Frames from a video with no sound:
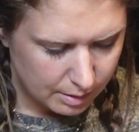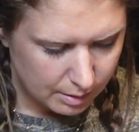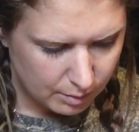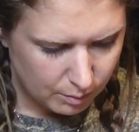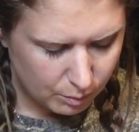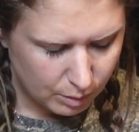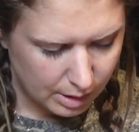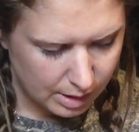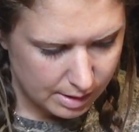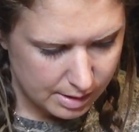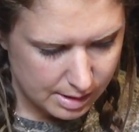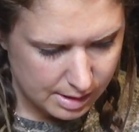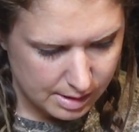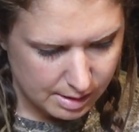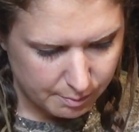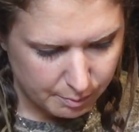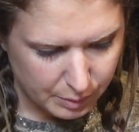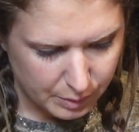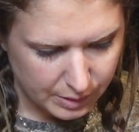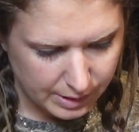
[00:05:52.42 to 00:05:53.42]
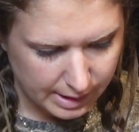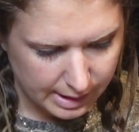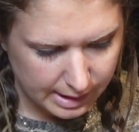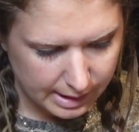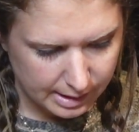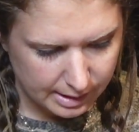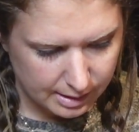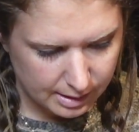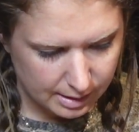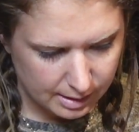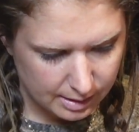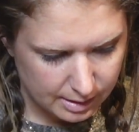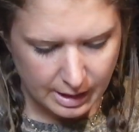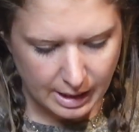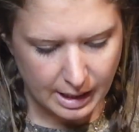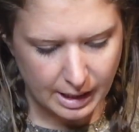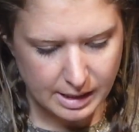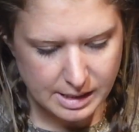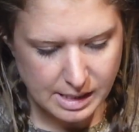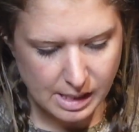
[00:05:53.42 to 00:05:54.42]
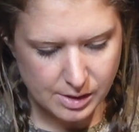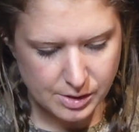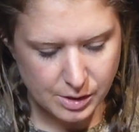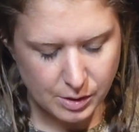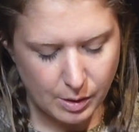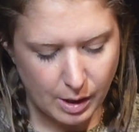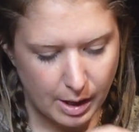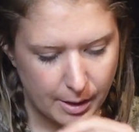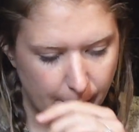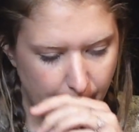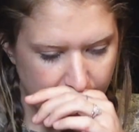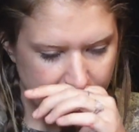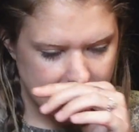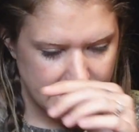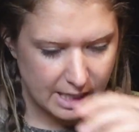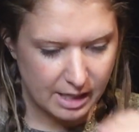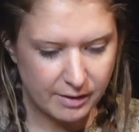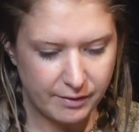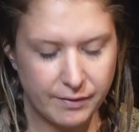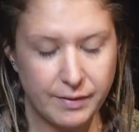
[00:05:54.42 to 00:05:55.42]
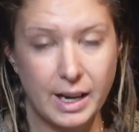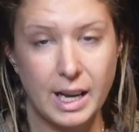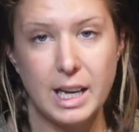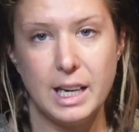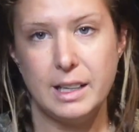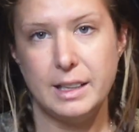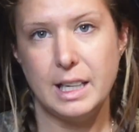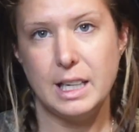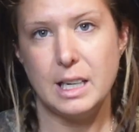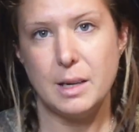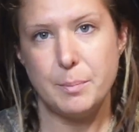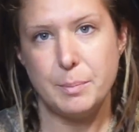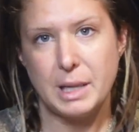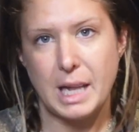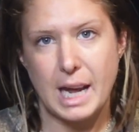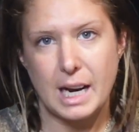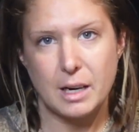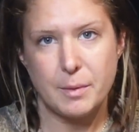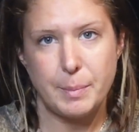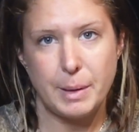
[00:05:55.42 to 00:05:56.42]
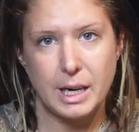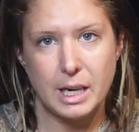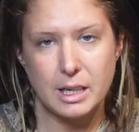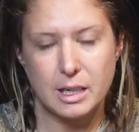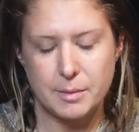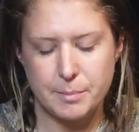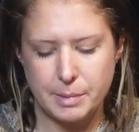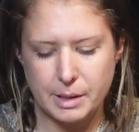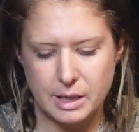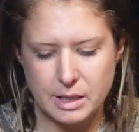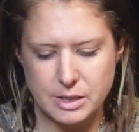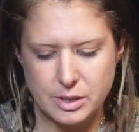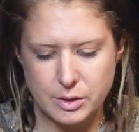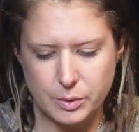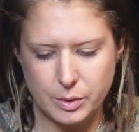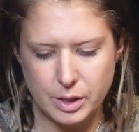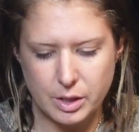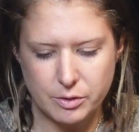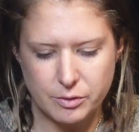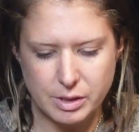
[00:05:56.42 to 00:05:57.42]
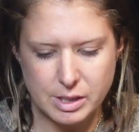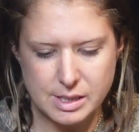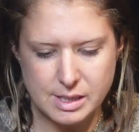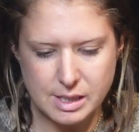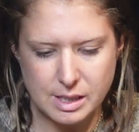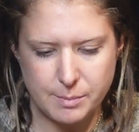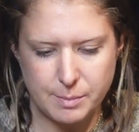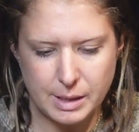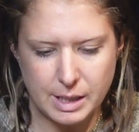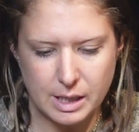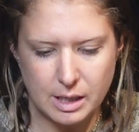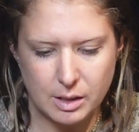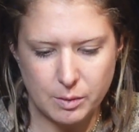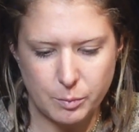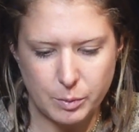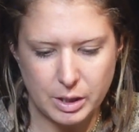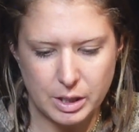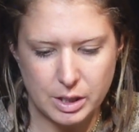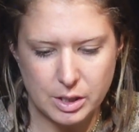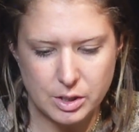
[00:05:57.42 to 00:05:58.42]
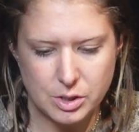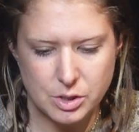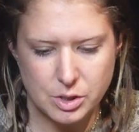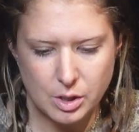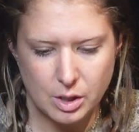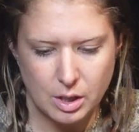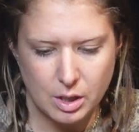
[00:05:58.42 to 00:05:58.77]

What else is important? Yeah, it tells you how to identify like a black bear compared to a grizzly bear, which